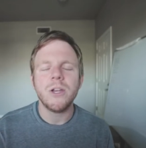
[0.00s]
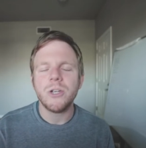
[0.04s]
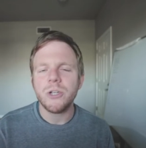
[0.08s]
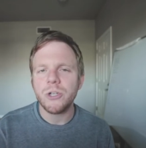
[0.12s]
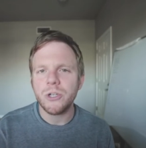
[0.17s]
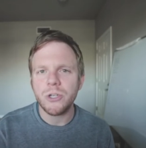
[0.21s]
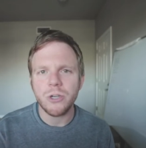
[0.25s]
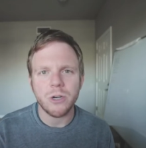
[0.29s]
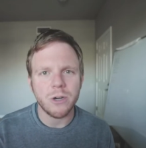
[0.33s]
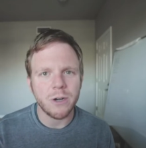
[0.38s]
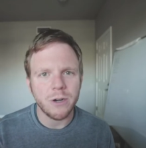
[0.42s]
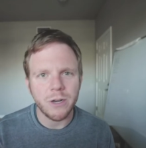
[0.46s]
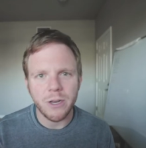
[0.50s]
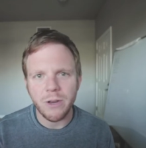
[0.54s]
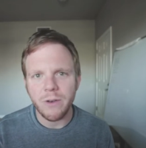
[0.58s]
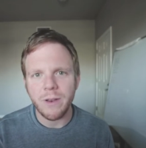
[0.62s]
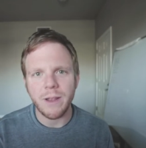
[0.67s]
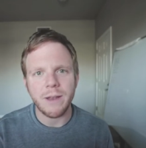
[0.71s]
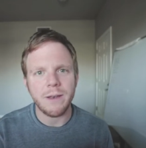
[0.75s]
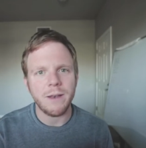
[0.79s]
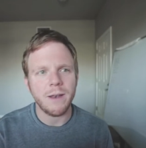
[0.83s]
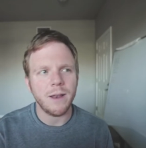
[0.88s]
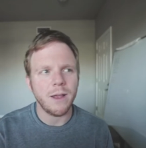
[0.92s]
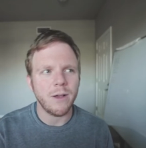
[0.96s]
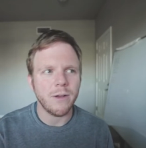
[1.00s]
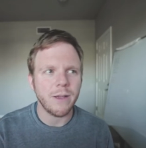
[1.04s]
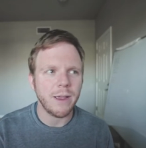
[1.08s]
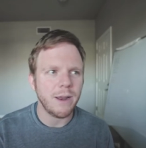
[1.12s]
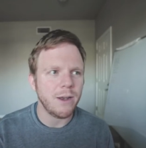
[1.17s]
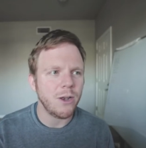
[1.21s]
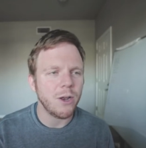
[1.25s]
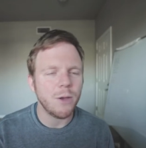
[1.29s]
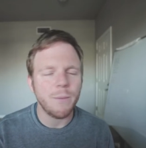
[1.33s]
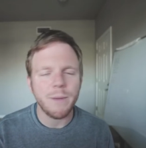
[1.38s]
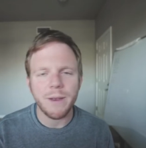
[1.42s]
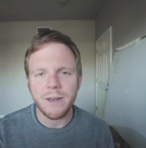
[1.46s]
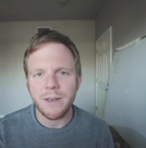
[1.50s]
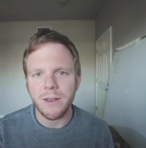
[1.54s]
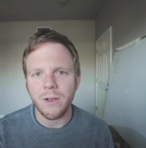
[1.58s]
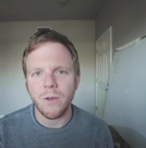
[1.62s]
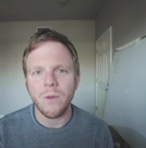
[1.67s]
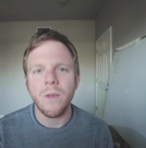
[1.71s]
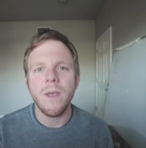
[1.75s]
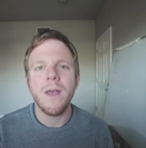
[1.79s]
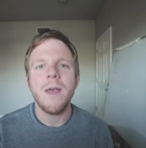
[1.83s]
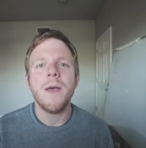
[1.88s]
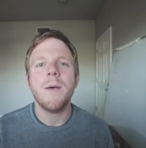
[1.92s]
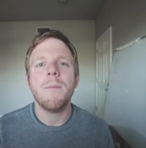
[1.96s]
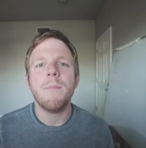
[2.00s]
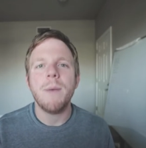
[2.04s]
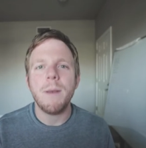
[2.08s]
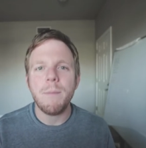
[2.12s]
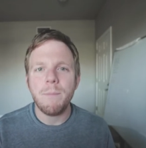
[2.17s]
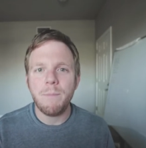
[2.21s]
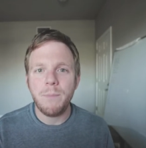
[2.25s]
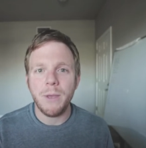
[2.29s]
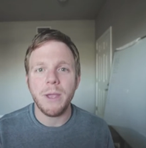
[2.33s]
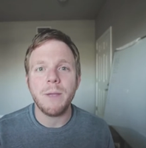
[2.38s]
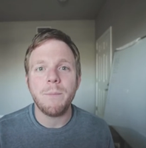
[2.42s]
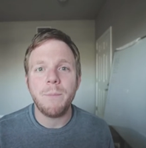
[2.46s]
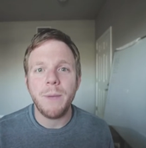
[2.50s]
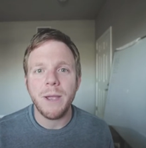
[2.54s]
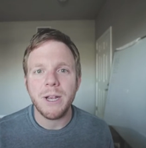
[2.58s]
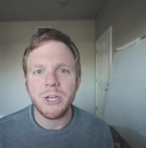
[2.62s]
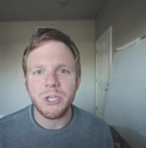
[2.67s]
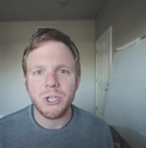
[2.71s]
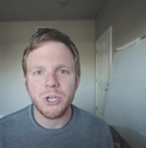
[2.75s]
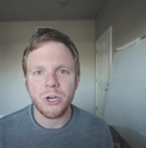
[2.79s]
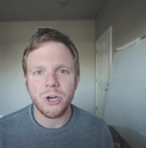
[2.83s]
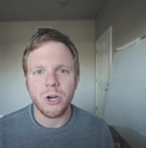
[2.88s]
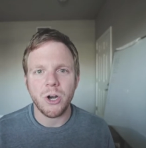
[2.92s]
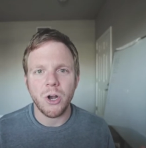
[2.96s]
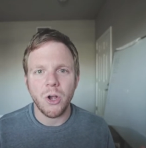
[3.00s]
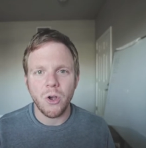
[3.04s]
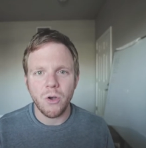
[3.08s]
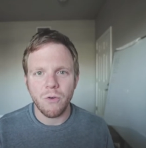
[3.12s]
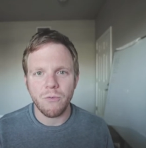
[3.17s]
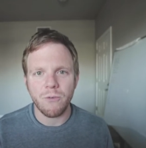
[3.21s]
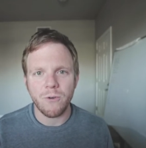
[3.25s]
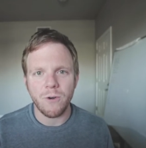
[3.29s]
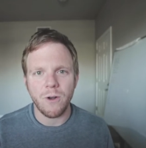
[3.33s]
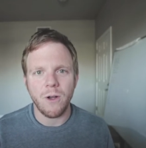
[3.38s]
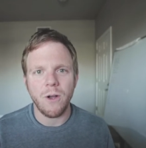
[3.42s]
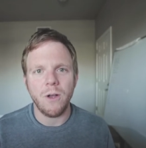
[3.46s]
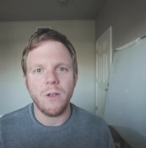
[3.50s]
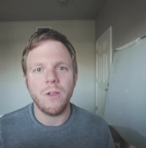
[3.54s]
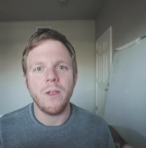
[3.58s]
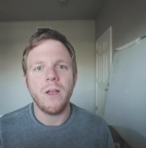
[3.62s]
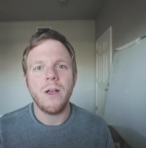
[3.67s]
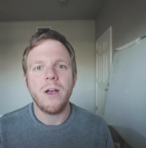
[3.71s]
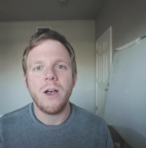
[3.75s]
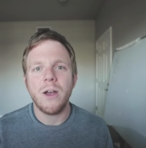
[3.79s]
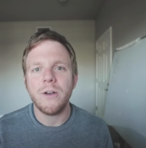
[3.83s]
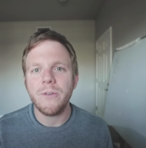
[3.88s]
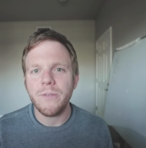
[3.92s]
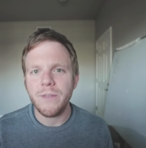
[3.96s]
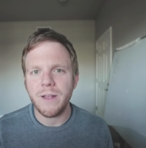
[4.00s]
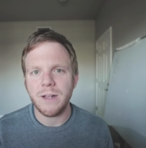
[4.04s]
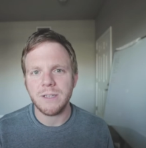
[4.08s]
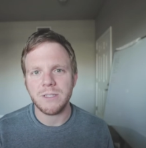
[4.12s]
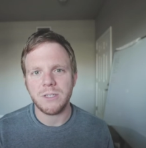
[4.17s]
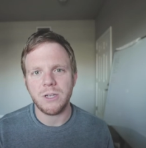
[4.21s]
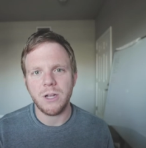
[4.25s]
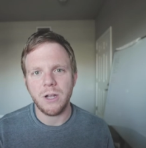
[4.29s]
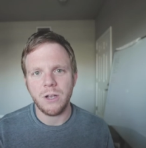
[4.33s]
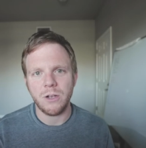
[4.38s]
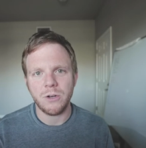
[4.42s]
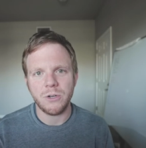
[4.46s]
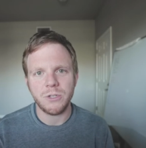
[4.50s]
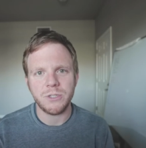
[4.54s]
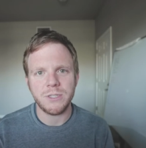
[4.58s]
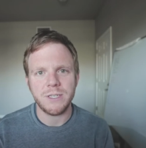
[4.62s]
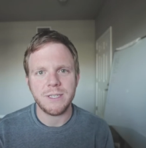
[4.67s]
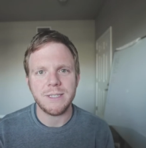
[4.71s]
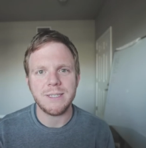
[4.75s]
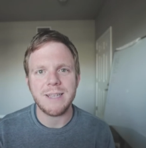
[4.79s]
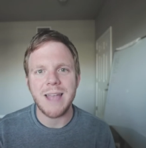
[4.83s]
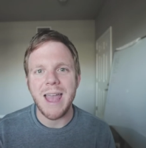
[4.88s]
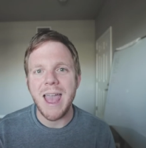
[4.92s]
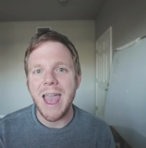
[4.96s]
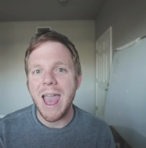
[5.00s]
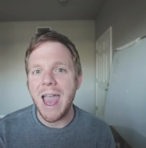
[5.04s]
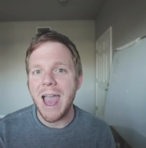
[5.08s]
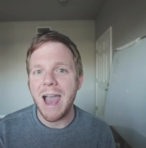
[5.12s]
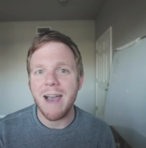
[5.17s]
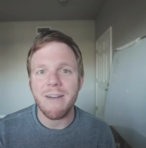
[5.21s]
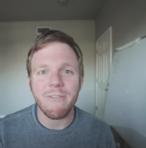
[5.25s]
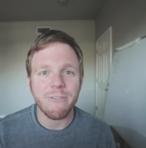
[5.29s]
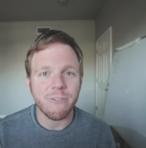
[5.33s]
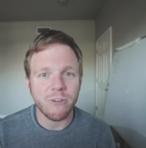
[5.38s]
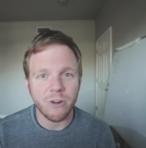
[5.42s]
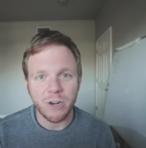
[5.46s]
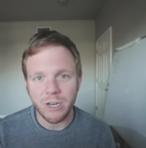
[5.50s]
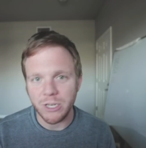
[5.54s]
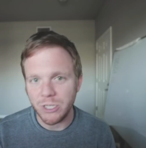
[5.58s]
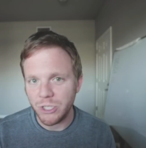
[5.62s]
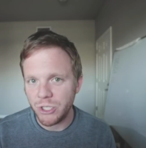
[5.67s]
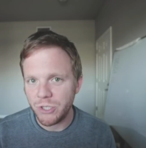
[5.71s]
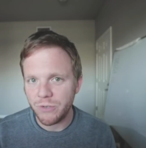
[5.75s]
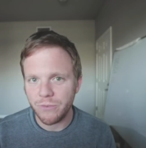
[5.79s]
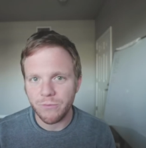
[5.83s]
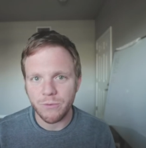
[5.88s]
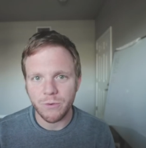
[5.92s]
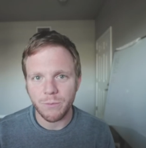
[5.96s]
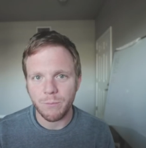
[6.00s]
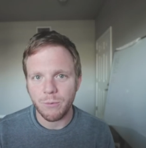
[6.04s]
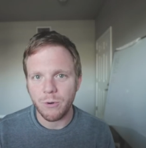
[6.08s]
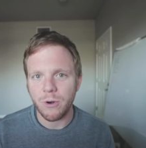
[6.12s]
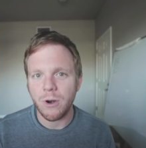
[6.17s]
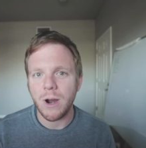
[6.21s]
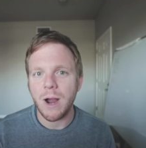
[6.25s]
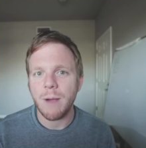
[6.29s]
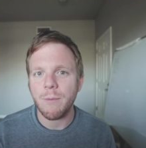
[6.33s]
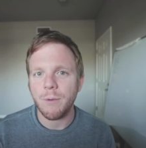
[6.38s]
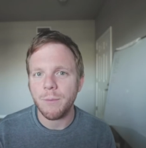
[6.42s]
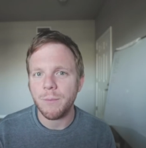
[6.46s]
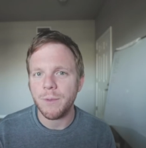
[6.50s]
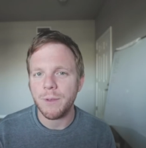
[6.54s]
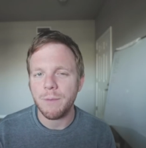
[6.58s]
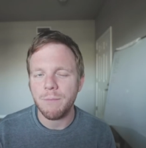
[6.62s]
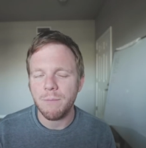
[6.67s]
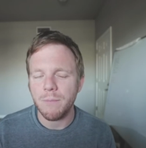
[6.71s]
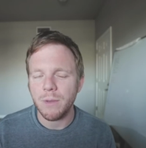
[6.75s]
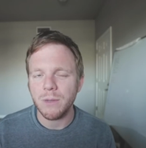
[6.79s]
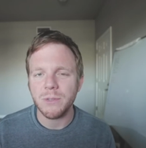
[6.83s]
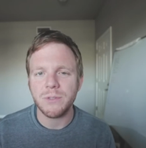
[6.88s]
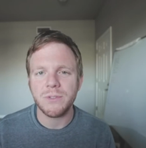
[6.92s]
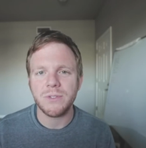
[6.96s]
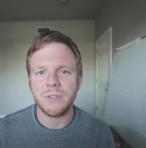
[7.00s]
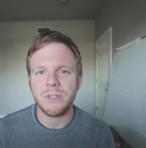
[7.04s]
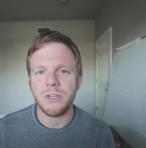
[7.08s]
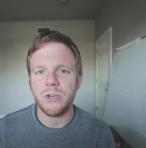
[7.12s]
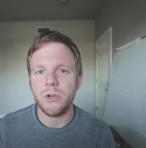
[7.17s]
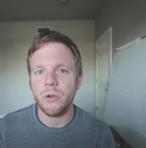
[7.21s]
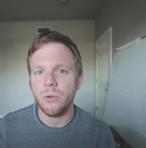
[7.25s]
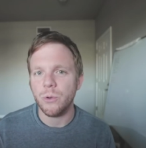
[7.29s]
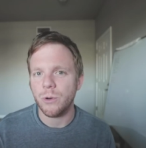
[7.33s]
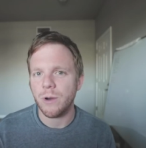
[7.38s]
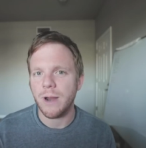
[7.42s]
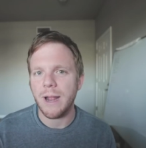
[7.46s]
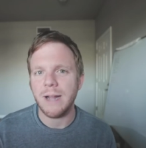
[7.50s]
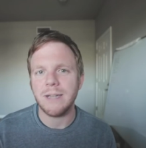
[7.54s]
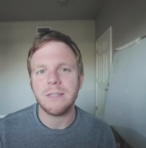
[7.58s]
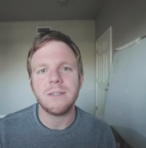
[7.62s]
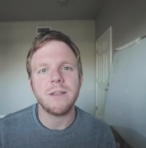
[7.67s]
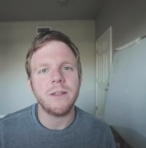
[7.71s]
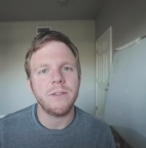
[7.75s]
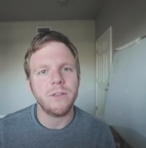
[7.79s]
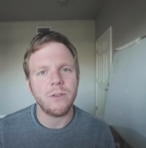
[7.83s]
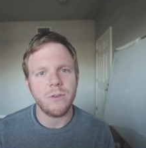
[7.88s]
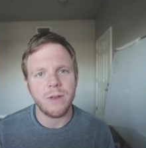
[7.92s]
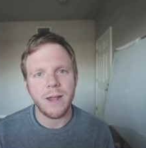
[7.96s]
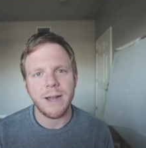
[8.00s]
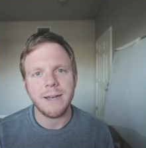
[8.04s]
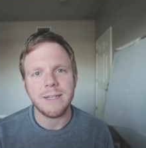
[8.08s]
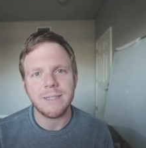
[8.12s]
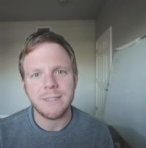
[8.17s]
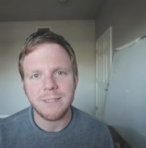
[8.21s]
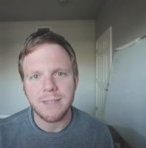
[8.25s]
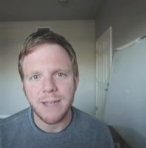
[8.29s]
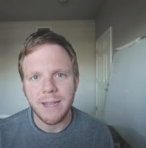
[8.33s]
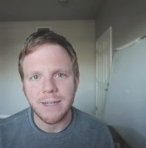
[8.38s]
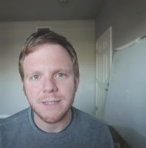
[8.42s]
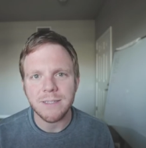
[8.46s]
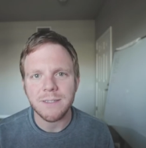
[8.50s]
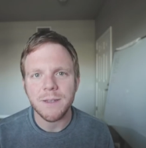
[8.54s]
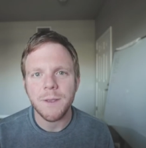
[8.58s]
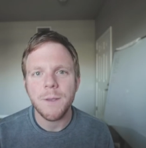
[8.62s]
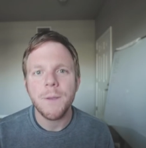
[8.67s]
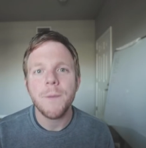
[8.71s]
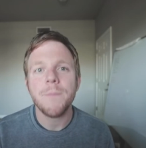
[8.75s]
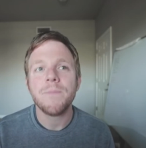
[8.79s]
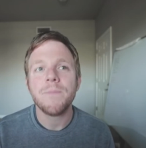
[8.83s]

Sure, you did. Okay, no big deal. But big picture, overall, $100,000 is average for probably most new grads in the United States.